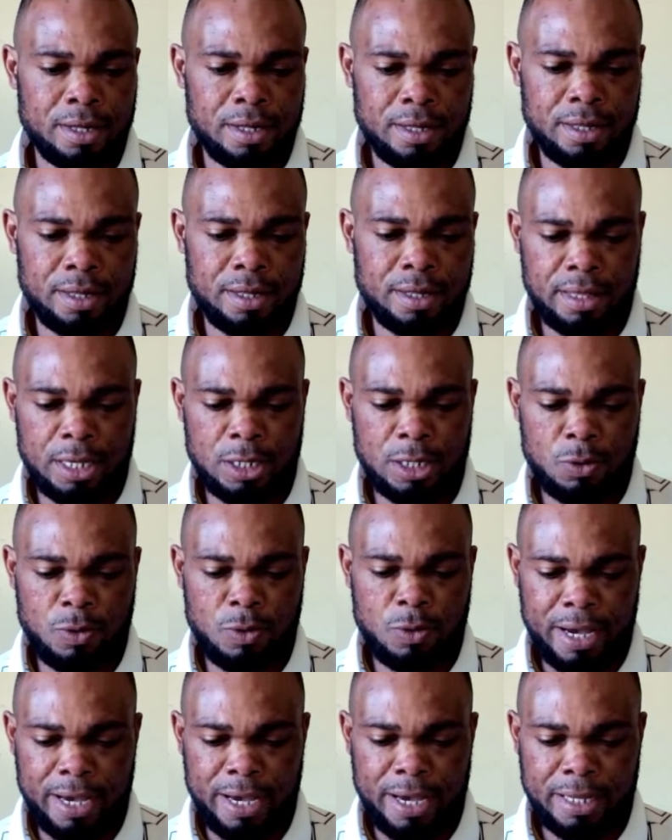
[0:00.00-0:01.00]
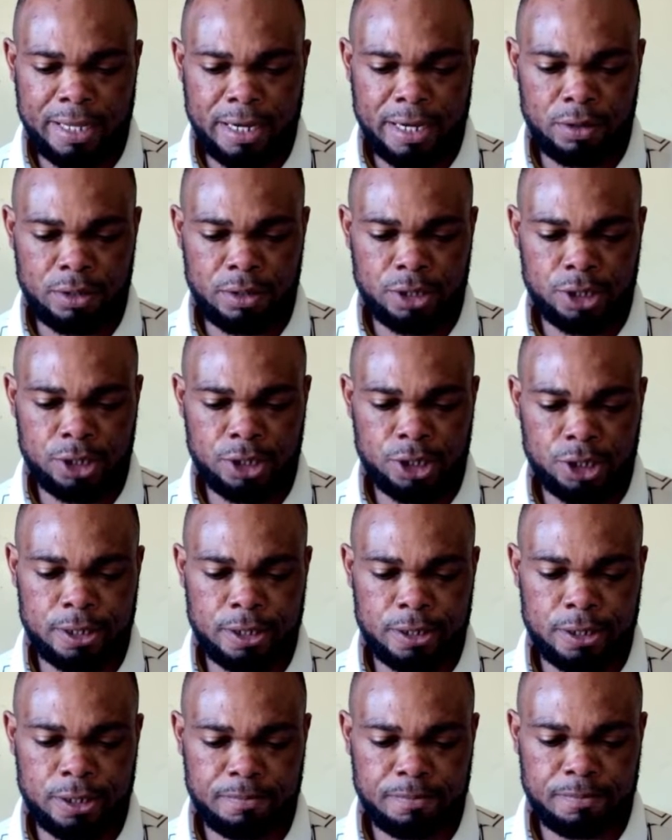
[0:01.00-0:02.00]
So I'm going to click on the
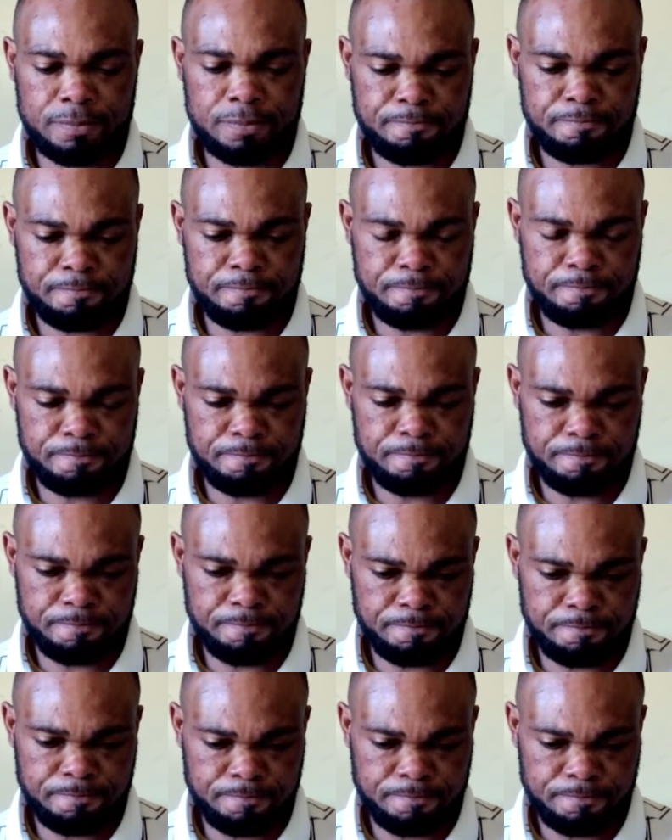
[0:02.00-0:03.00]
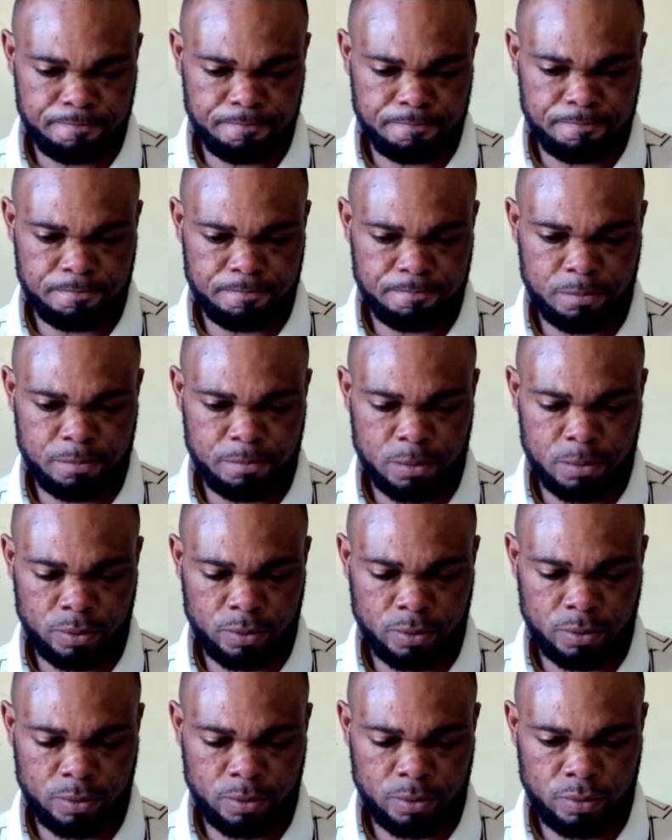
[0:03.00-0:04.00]
plus button down
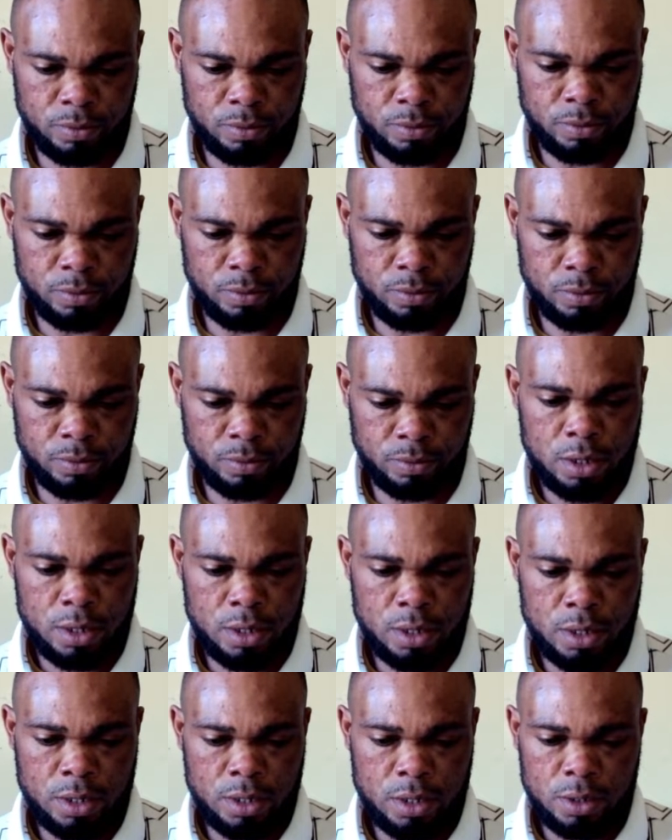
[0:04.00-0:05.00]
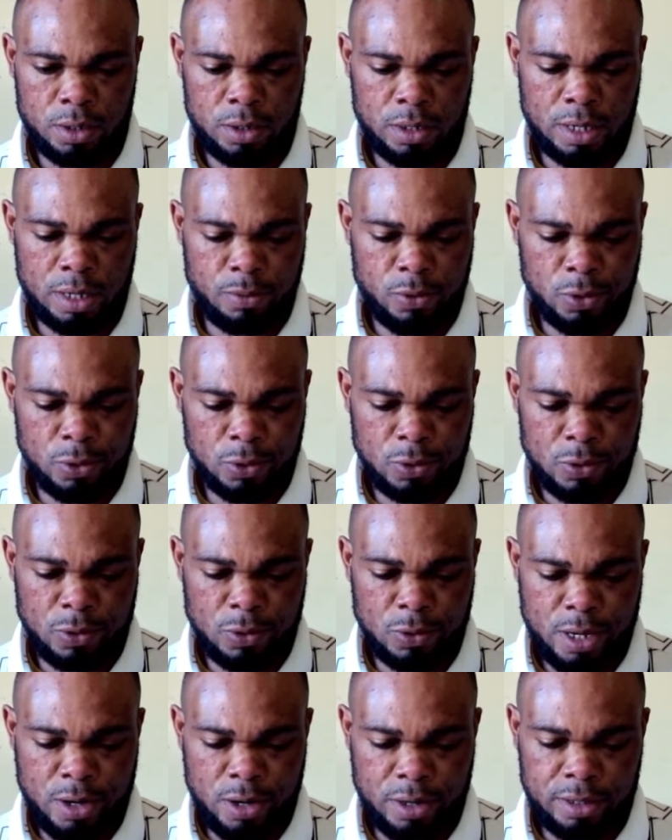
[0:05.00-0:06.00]
below to
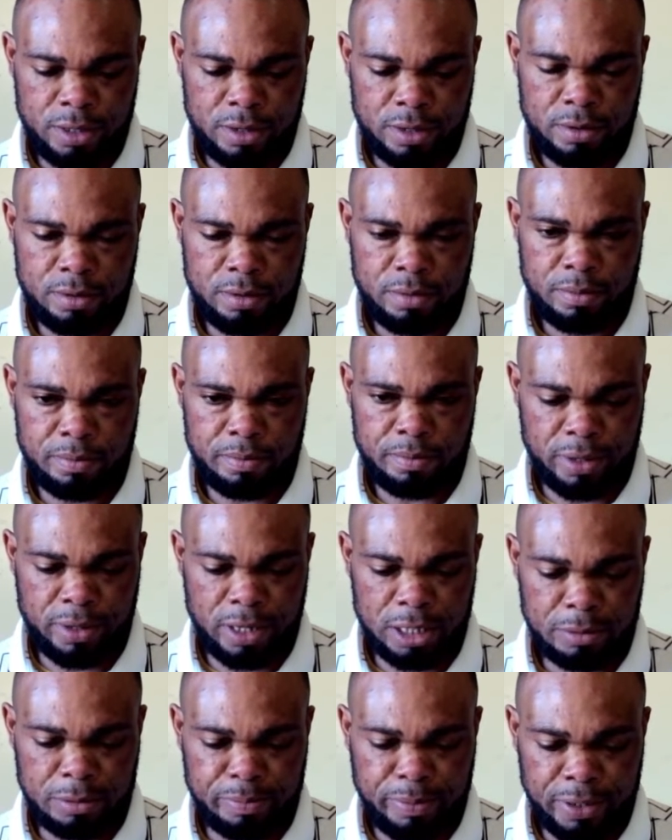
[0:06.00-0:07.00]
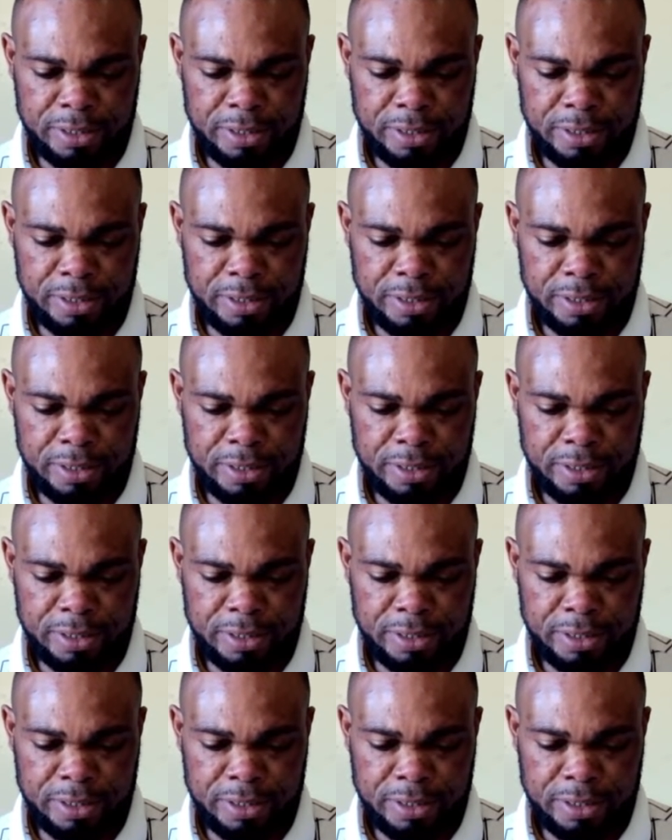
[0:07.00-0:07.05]
add my clips.